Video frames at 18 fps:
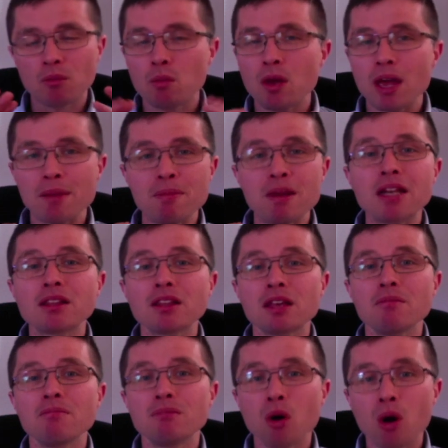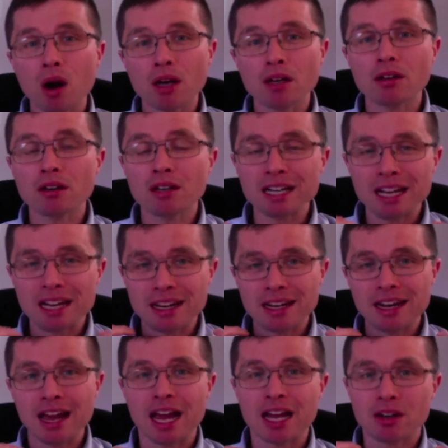admittedly modern
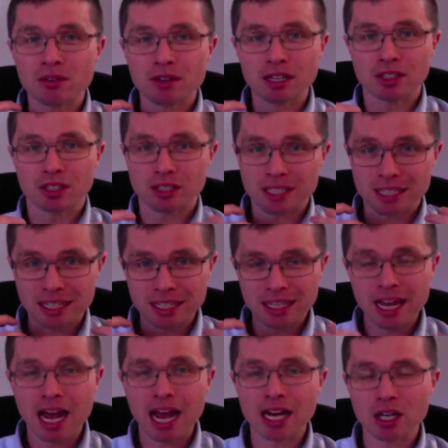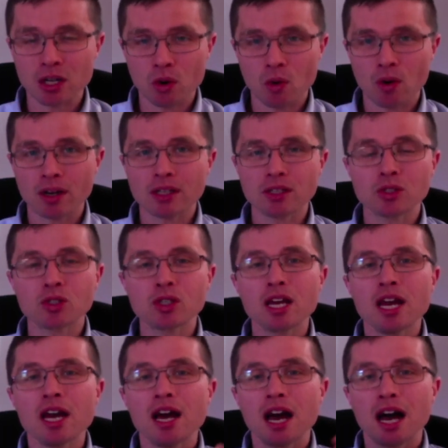anachronistic categories,
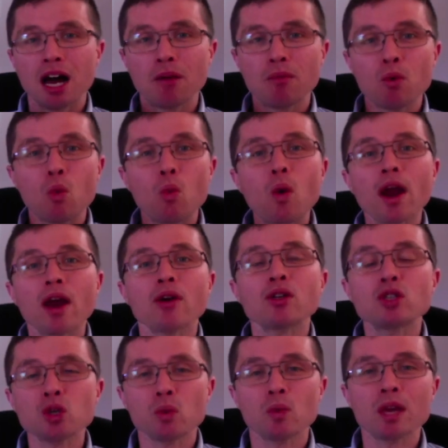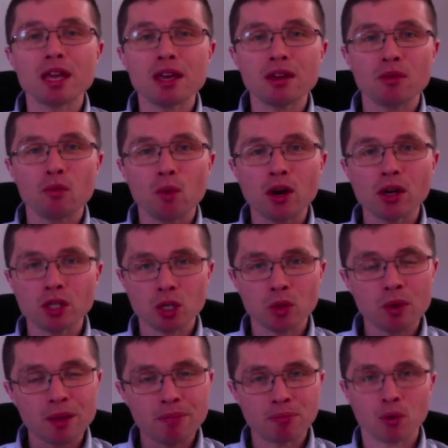where do
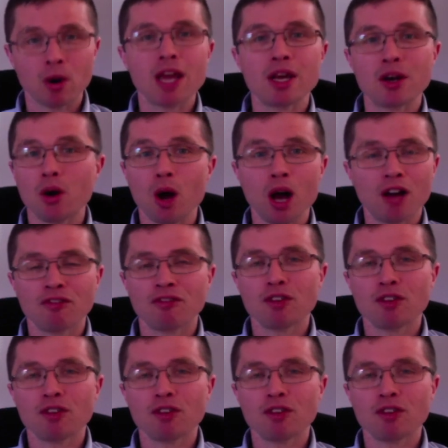we break off?